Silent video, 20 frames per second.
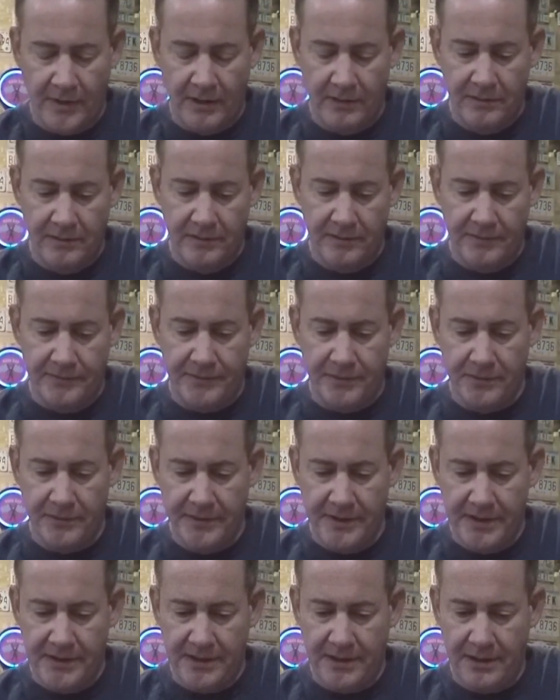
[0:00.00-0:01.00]
Let's fold
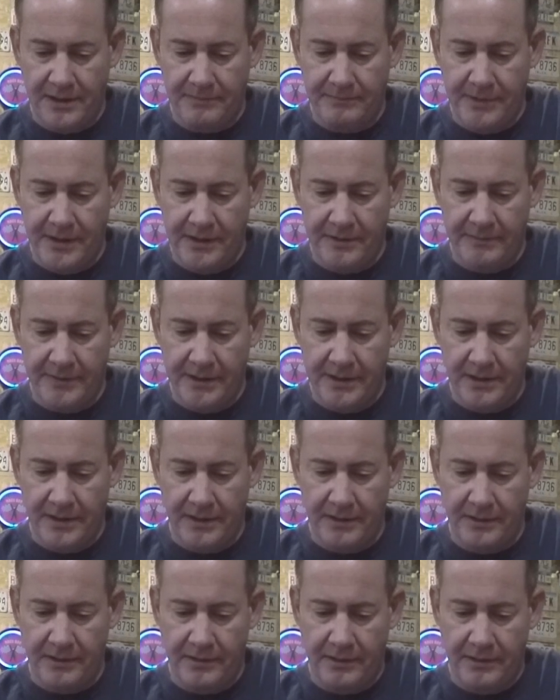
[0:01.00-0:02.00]
these up, meet them
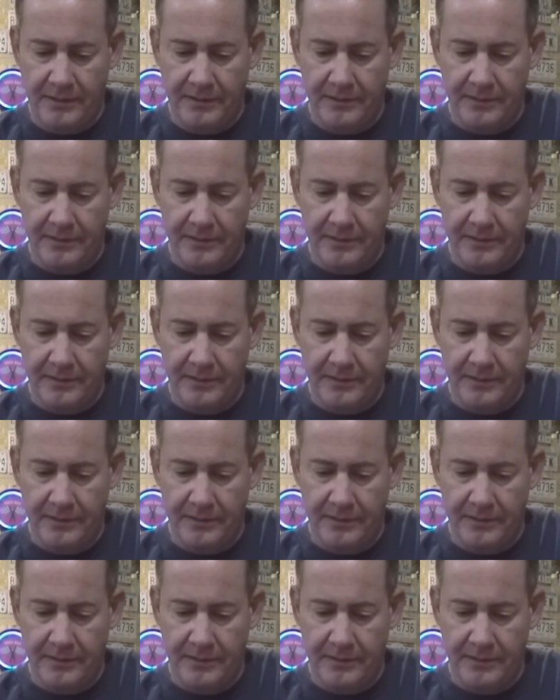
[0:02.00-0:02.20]
together.